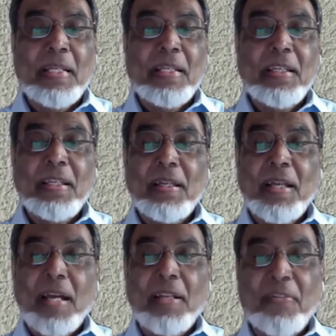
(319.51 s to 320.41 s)
he
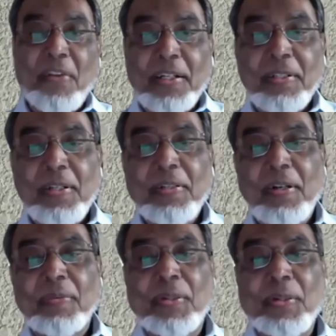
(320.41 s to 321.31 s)
and faculties
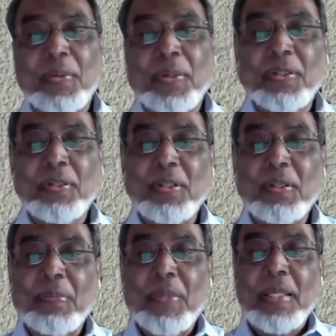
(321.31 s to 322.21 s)
of the university,